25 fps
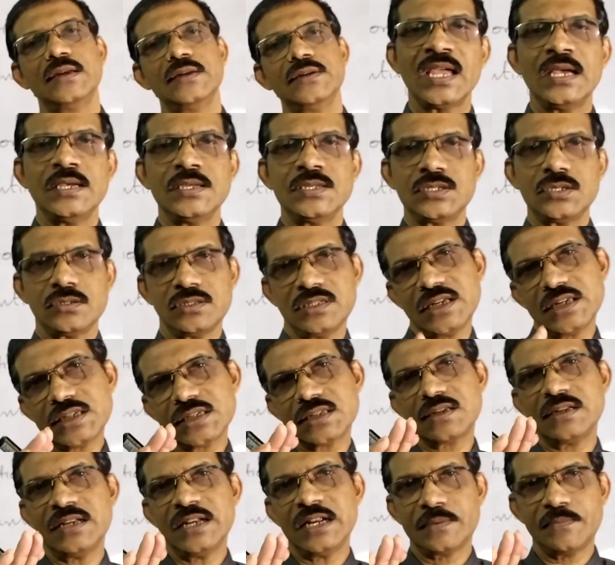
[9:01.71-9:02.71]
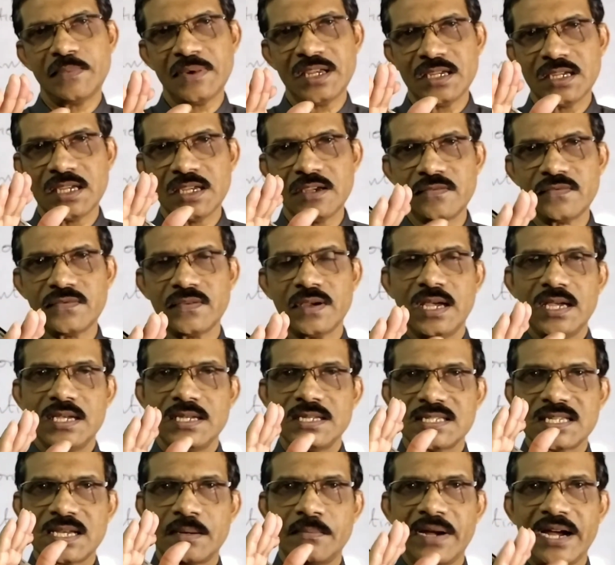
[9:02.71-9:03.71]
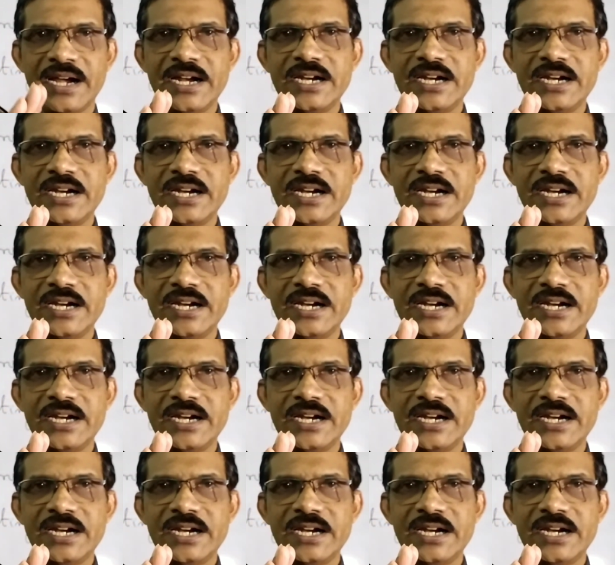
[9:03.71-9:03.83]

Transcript: So just let me give some